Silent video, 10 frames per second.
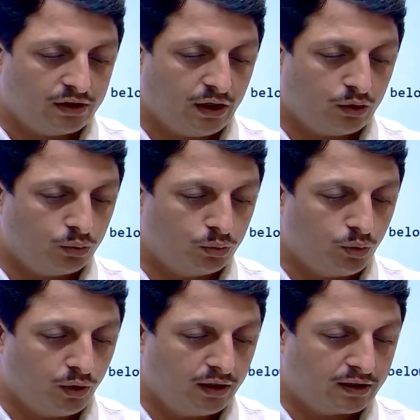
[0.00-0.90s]
have to go
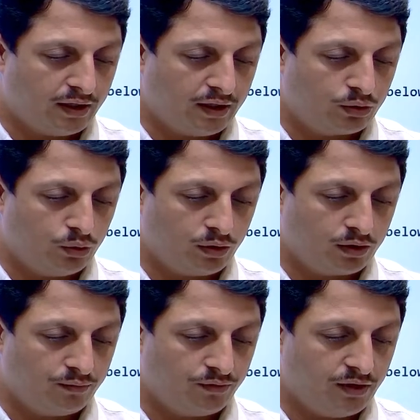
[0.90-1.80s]
ahead and connect your
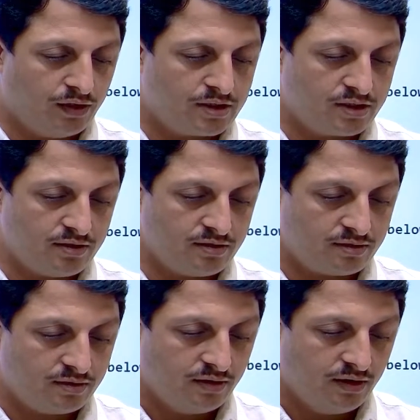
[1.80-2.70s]
instance.